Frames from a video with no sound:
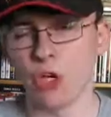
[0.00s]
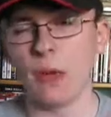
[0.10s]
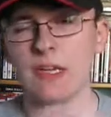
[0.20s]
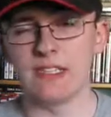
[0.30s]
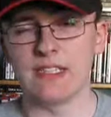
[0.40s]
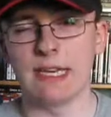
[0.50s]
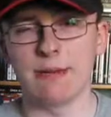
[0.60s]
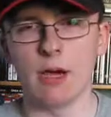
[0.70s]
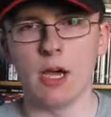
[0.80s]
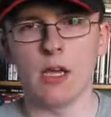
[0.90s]
went to the
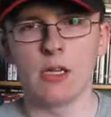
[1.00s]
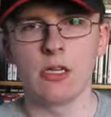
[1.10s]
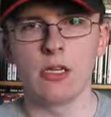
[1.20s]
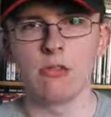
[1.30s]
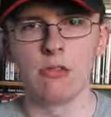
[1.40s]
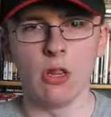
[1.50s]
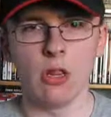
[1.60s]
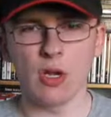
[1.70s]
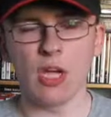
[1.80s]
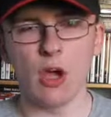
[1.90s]
cinema
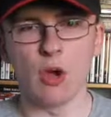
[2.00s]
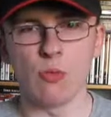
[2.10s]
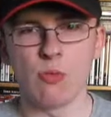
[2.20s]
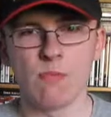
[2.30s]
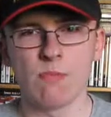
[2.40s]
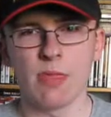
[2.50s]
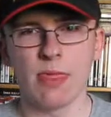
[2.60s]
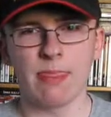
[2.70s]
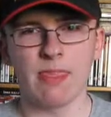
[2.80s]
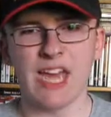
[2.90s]
not long ago
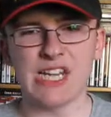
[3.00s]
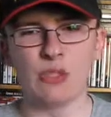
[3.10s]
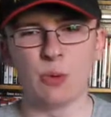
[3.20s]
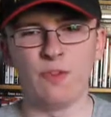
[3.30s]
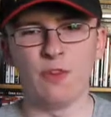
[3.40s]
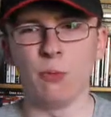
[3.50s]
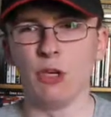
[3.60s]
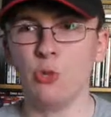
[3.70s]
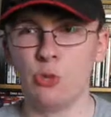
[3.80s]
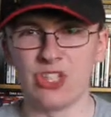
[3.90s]
and saw the film
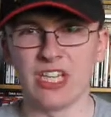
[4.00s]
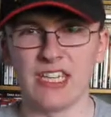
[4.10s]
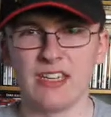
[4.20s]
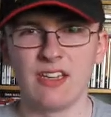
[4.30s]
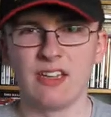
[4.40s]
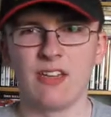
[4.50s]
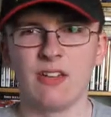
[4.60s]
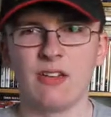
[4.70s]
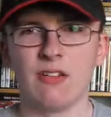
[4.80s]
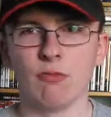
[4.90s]
Lucy.
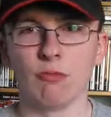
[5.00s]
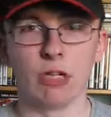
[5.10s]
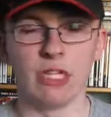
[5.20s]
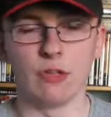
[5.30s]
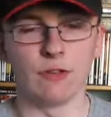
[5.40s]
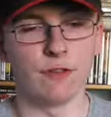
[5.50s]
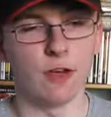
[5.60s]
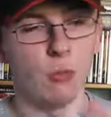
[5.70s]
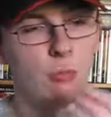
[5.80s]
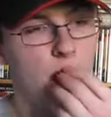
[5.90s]
Really good
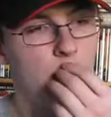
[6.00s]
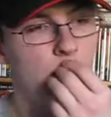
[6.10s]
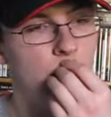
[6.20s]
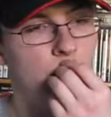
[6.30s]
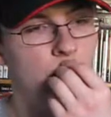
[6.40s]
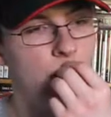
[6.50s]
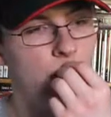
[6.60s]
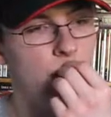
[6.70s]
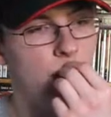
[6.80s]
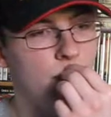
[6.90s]
film.
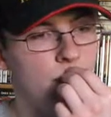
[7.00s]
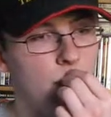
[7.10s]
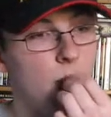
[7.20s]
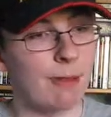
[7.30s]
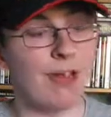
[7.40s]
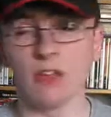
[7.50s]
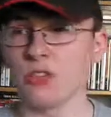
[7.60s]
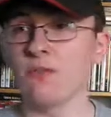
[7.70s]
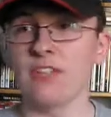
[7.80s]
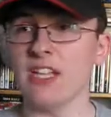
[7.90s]
I've
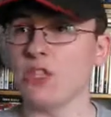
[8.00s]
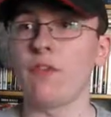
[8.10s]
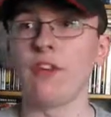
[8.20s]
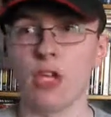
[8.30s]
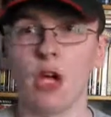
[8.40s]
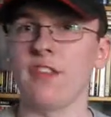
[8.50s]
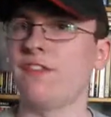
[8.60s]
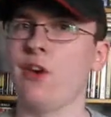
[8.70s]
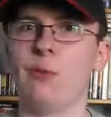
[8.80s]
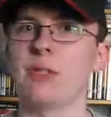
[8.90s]
ticked off a lot of
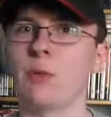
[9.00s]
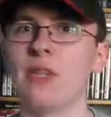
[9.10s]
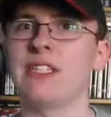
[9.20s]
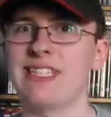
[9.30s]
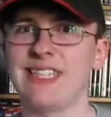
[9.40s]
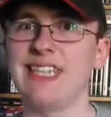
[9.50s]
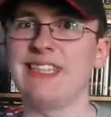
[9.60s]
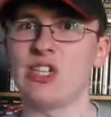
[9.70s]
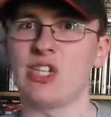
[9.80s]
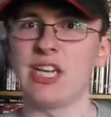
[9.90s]
the films I wanted to see
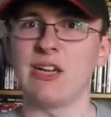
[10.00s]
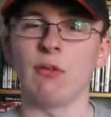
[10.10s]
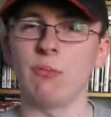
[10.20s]
this year